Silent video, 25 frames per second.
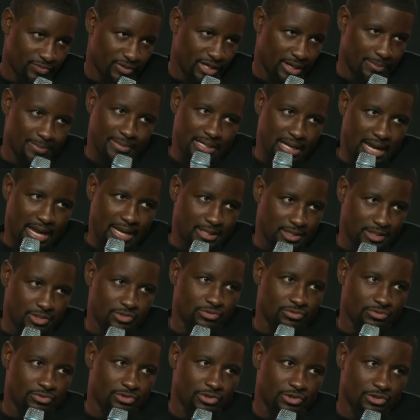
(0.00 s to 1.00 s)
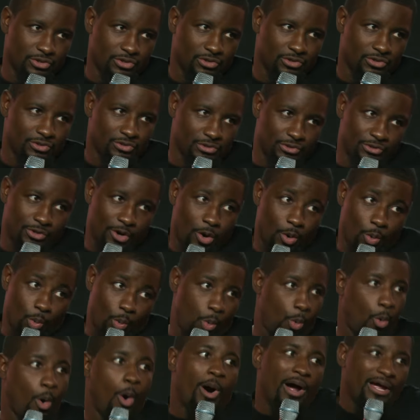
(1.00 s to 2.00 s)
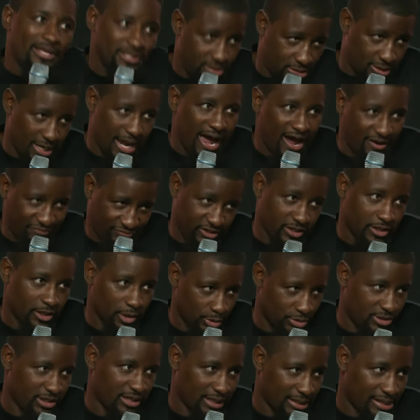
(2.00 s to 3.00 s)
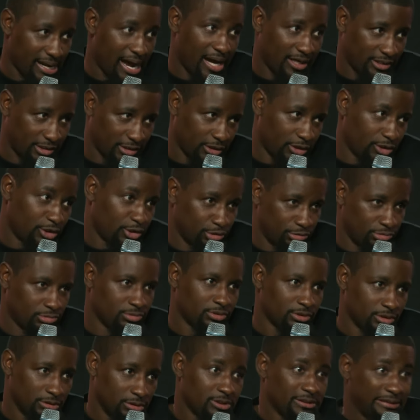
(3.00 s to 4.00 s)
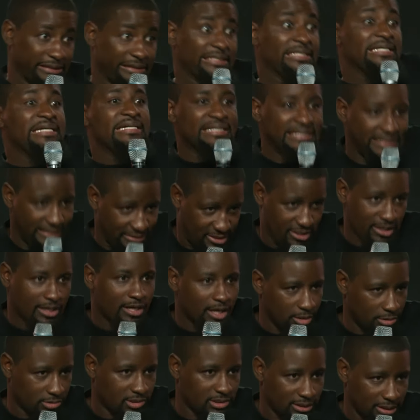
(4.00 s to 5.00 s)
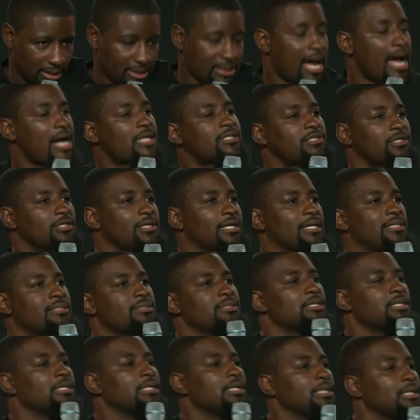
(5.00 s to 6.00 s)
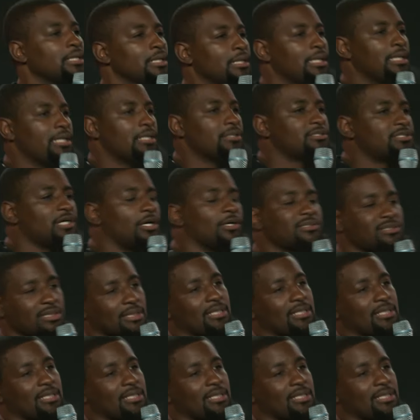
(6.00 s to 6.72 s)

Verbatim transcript: I mean, like you, you don't want to have to go to the doctor. You need to go to the doctor. And and so it's a